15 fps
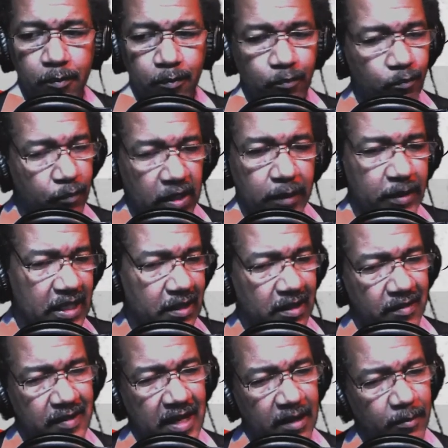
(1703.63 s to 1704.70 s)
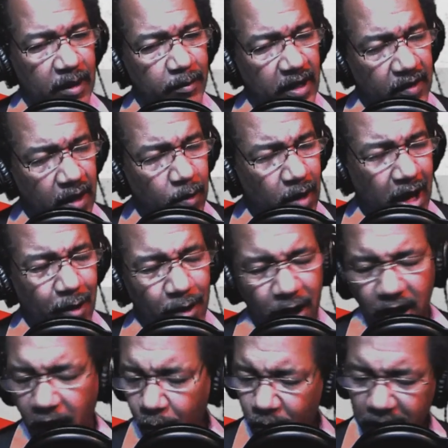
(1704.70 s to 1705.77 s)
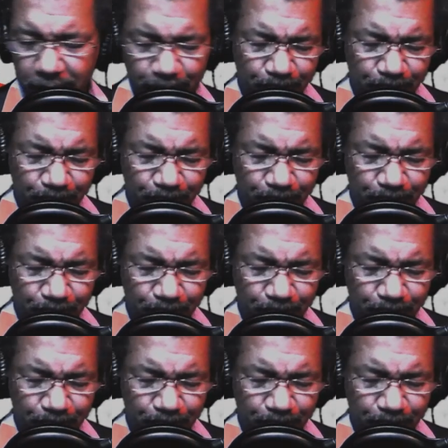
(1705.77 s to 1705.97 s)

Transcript: But let me get this out of my mouth. I want to